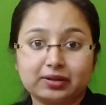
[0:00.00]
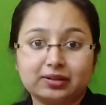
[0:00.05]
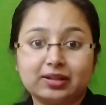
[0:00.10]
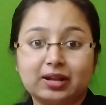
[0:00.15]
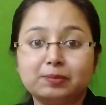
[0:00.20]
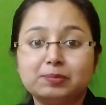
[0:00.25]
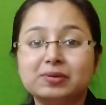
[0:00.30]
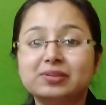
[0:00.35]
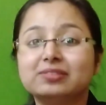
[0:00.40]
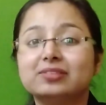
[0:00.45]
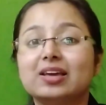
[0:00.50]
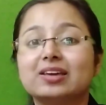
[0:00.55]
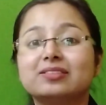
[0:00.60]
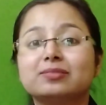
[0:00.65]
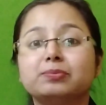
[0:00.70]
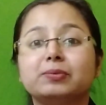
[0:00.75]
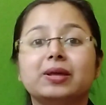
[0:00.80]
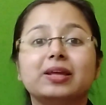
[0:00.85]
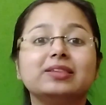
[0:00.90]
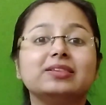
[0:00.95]
That means
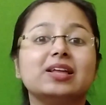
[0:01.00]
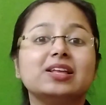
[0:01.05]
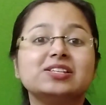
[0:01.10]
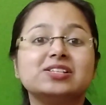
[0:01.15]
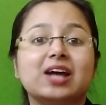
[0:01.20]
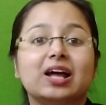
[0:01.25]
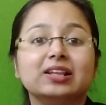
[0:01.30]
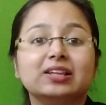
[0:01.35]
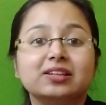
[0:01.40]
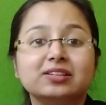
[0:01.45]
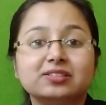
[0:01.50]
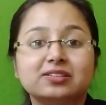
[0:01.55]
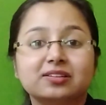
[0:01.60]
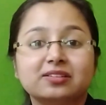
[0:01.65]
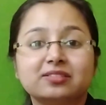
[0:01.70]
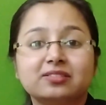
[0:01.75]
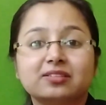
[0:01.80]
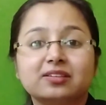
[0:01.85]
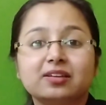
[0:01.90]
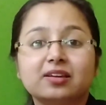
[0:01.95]
explain the
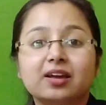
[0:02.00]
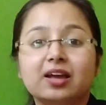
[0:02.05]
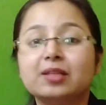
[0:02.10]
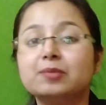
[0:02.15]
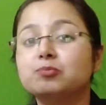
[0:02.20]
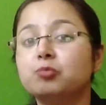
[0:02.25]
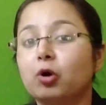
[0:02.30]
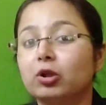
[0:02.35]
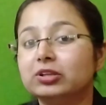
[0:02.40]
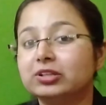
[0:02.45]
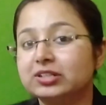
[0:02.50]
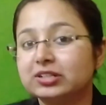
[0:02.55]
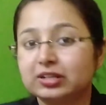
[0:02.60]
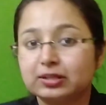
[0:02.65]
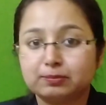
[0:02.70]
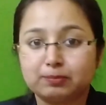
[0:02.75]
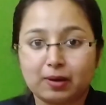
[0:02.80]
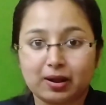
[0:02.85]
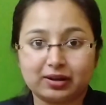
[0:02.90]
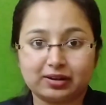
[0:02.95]
challenges in
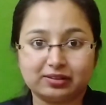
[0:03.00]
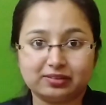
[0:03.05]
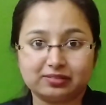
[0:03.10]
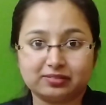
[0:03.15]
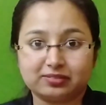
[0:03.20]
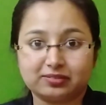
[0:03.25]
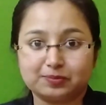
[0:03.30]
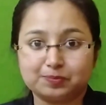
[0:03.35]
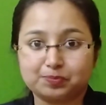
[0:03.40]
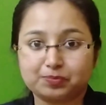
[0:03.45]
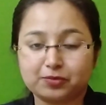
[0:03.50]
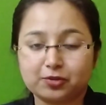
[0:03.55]
political parties.